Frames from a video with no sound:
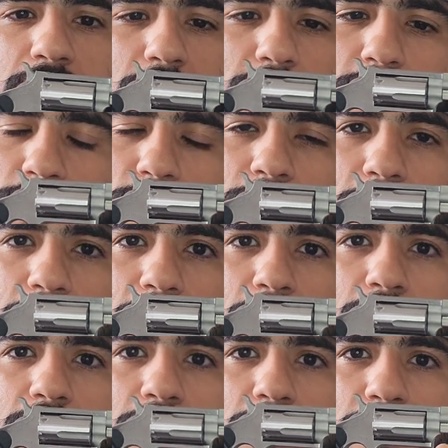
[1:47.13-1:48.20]
considering
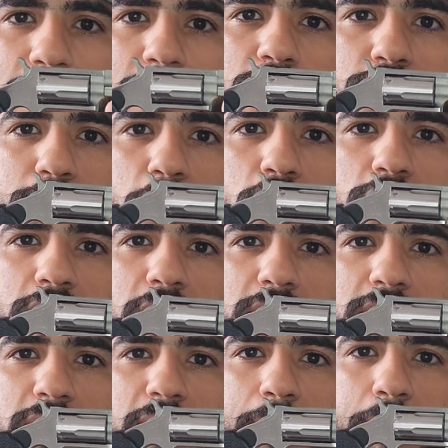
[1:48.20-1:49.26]
the small
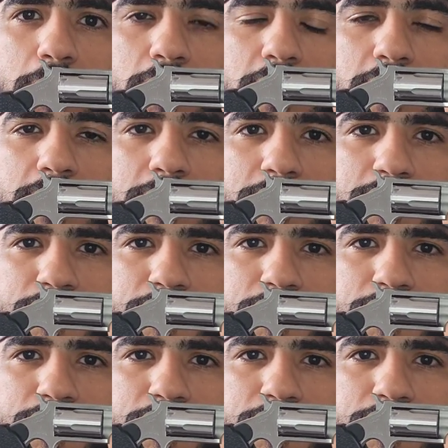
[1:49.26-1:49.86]
size of that bullet.